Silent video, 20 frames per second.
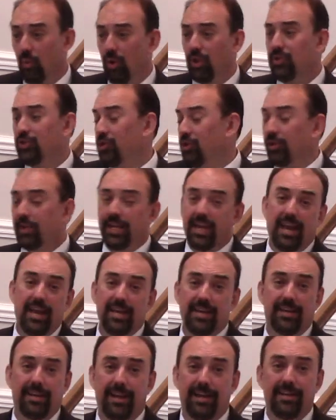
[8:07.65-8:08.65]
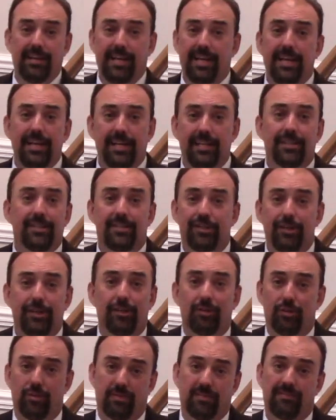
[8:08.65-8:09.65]
want your cake and eat it
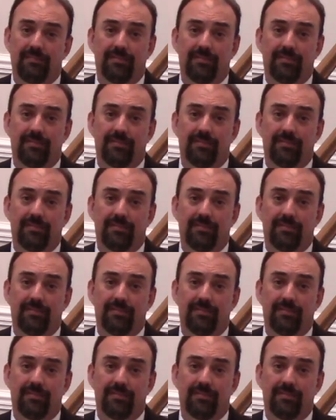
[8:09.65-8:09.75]
too.